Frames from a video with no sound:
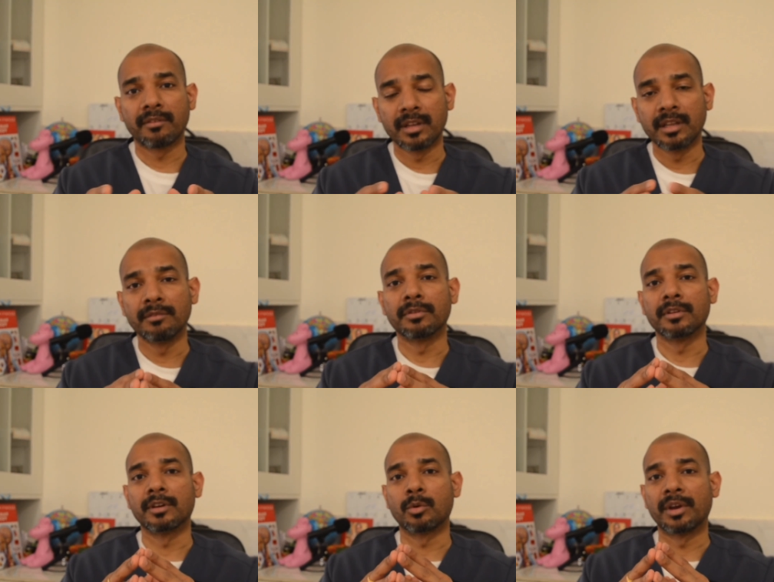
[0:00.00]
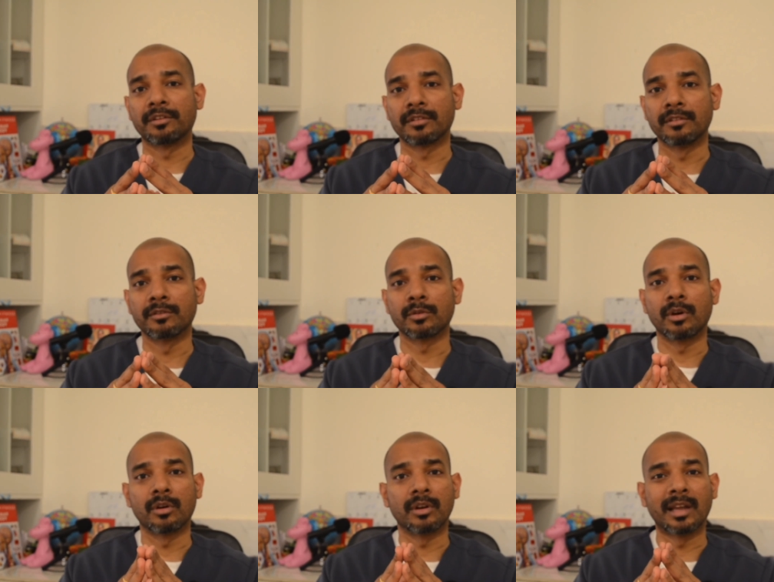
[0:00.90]
any further questions
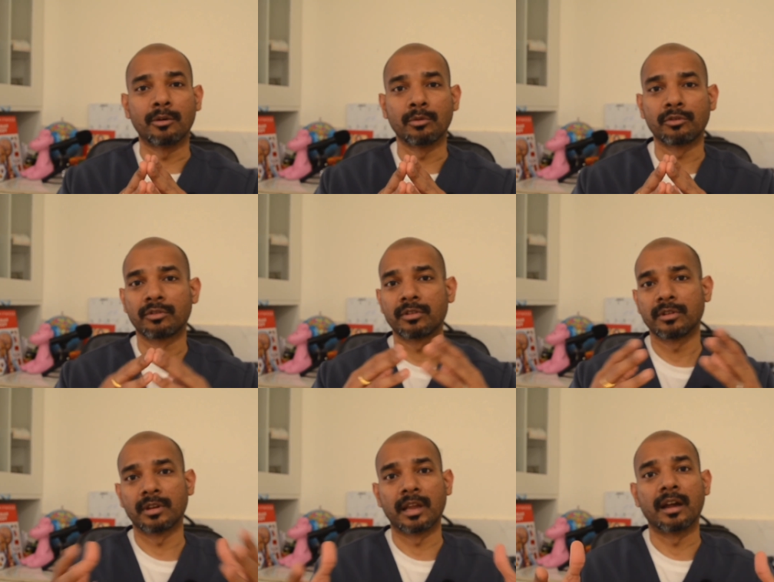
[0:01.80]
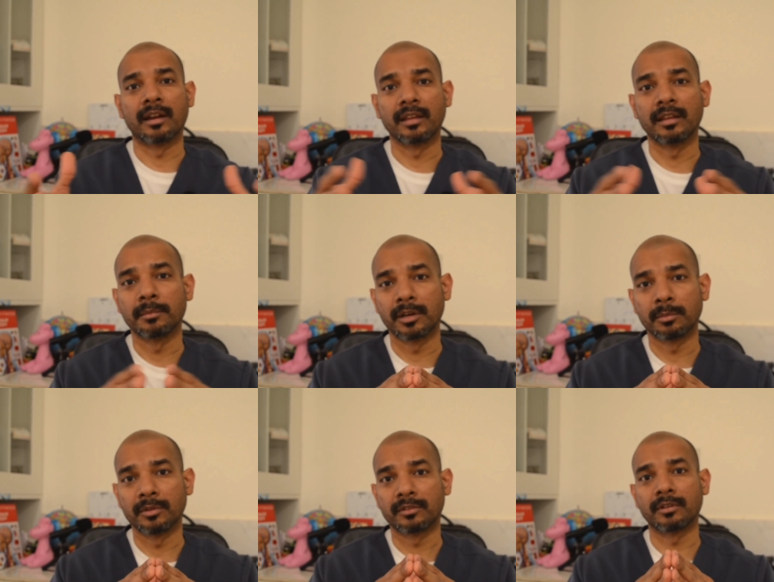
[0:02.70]
or doubts regarding
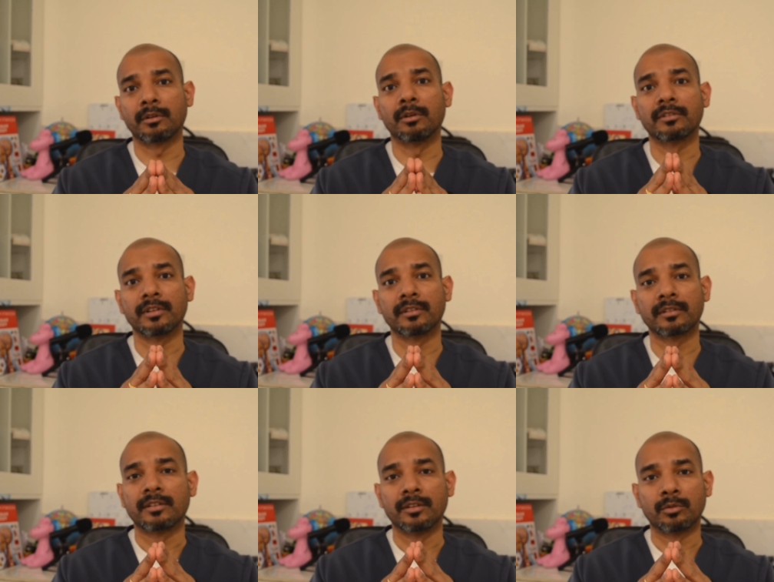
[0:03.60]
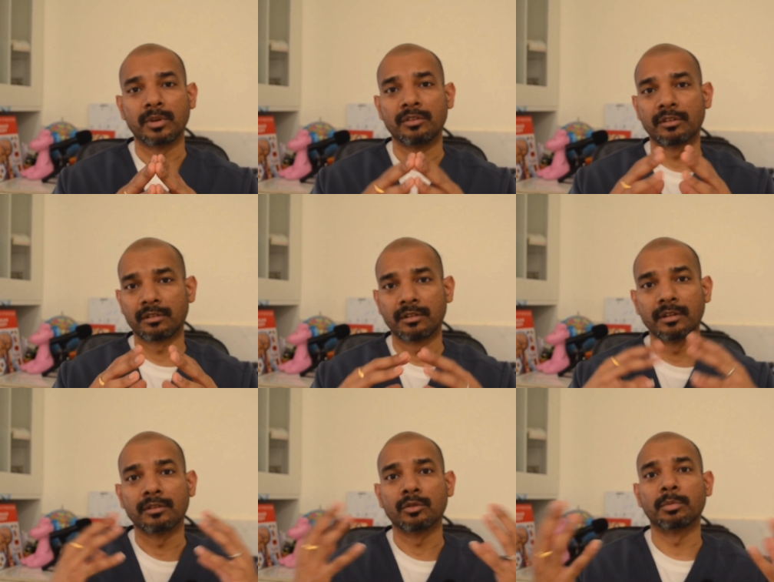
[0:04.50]
multiple sclerosis, since we just did
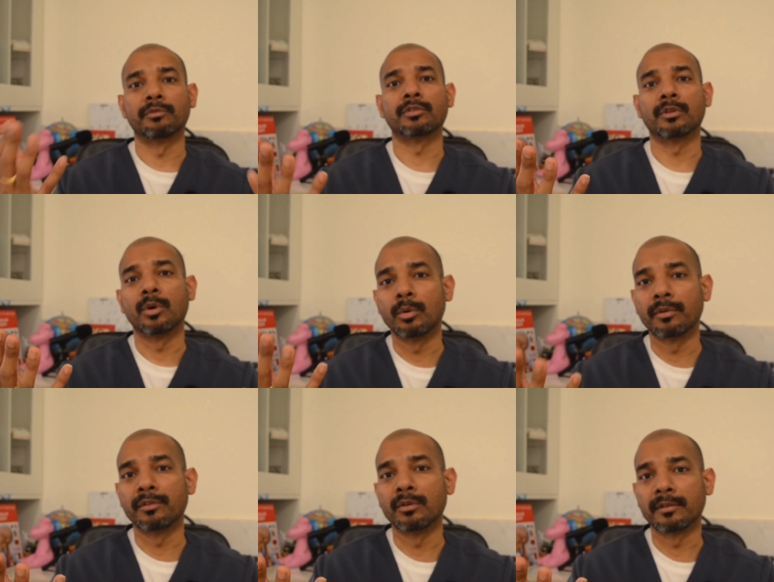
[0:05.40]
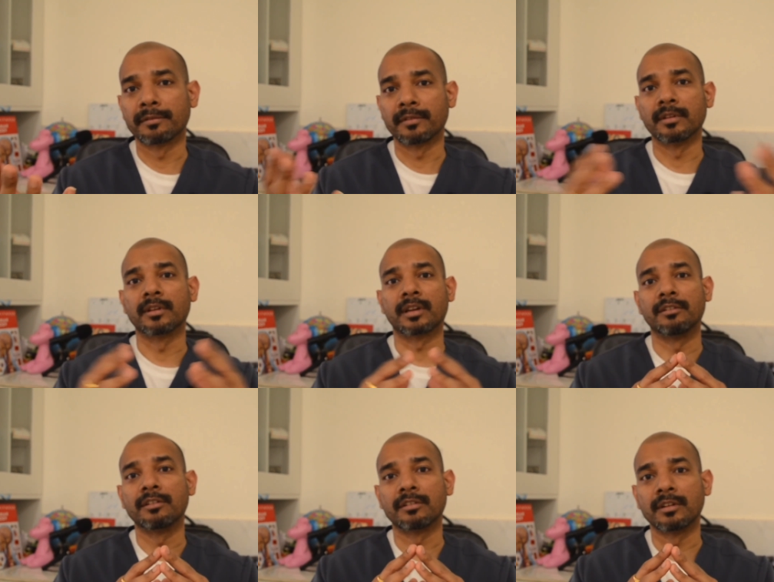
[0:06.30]
a superficial overview of the
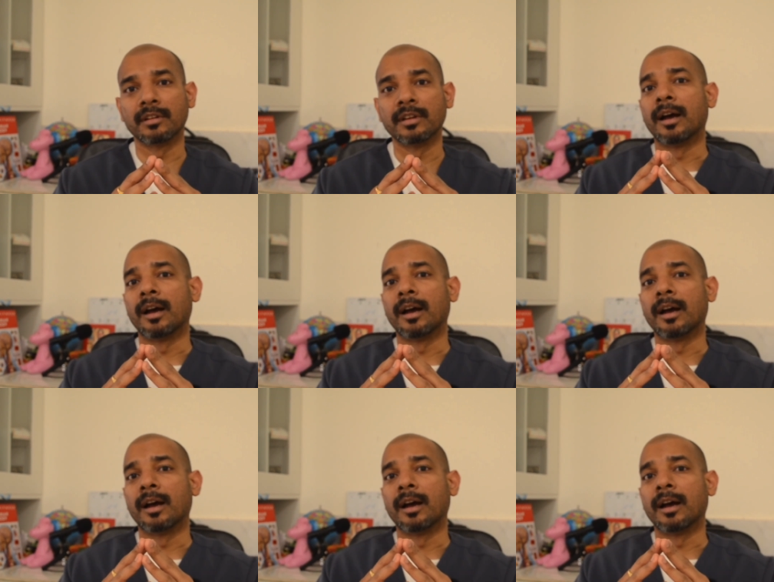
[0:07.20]
condition,